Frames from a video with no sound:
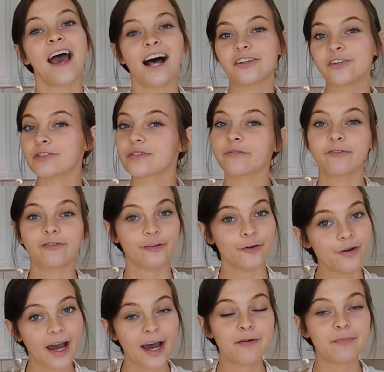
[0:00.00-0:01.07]
I'll do some fruit
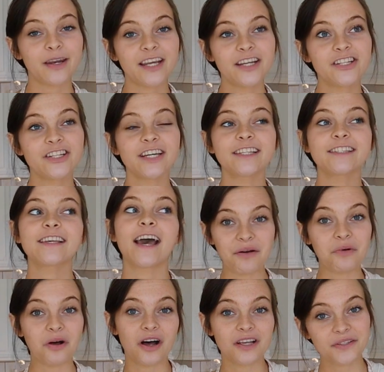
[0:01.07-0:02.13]
combinations. I
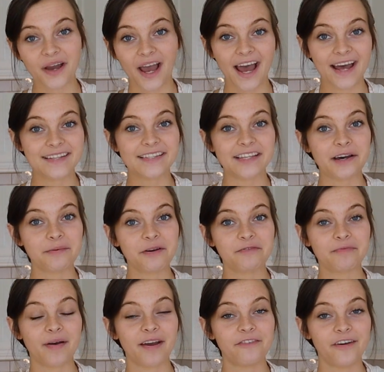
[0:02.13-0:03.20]
will also add some
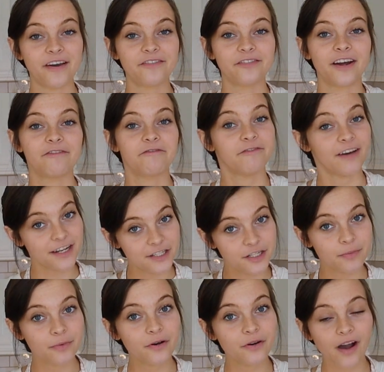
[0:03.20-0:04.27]
of my favorite
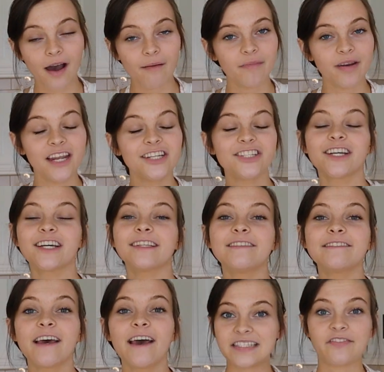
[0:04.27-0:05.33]
vegetable
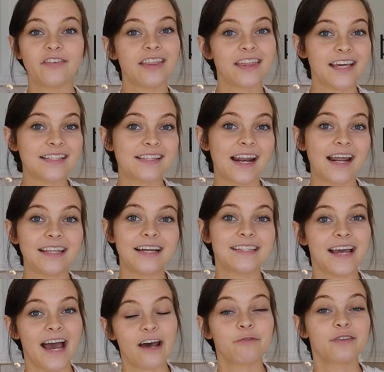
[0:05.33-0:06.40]
combinations, different things that I like
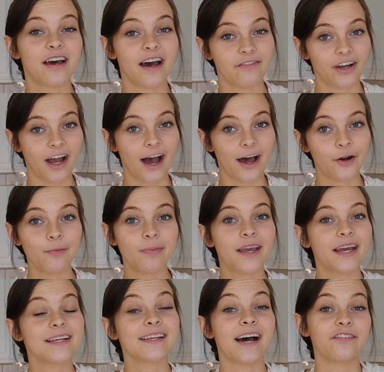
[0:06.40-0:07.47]
to add with avocado
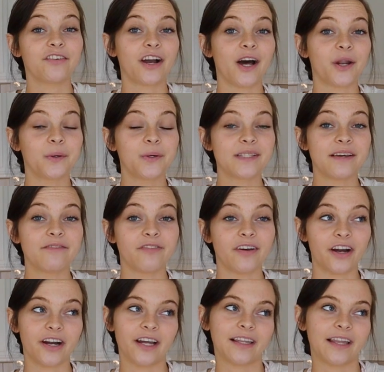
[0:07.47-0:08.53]
because avocado is a
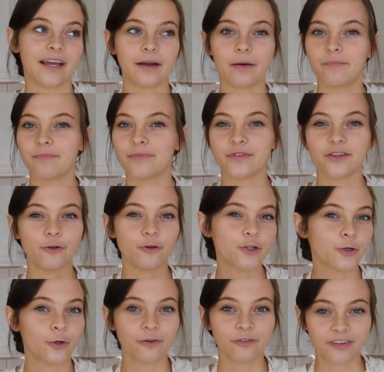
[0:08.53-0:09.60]
very like
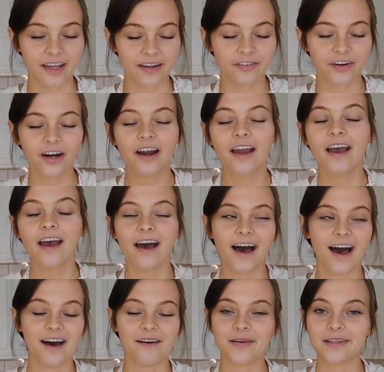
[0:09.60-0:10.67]
neutral flavor.
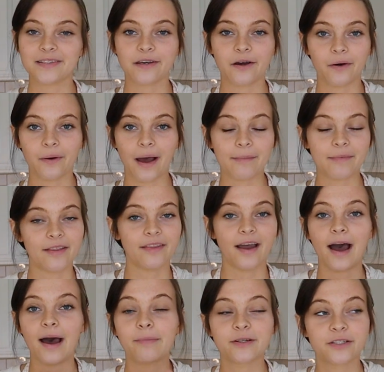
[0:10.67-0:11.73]
Um, and so, I mean, the
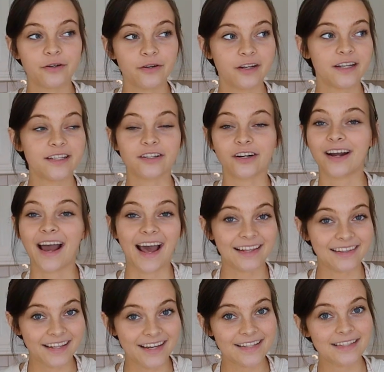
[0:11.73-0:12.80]
opportunities are
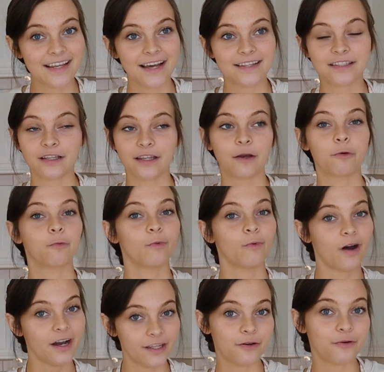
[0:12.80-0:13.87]
endless as to like
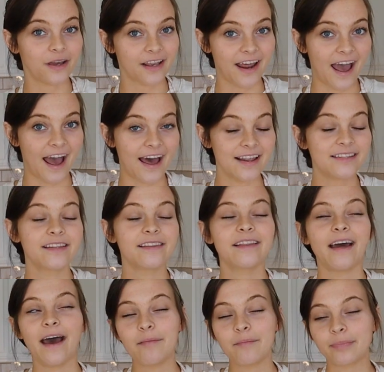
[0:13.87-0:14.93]
what you can add to
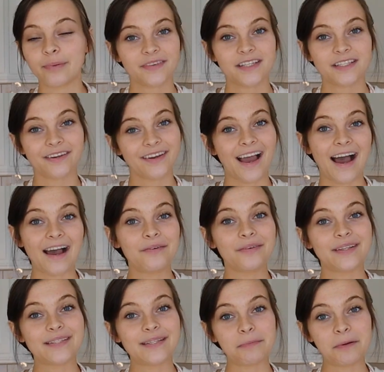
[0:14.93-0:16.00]
that. So yeah, I
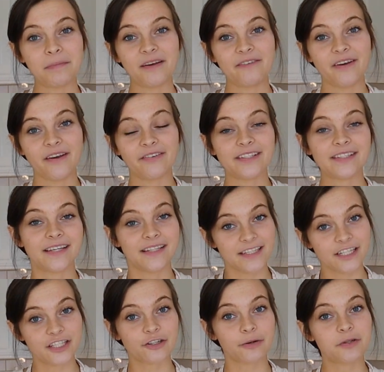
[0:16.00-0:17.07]
will list some of my favorites in the
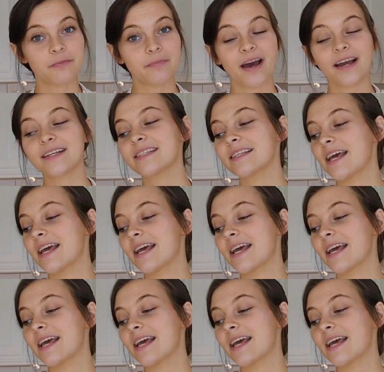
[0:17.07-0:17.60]
description box.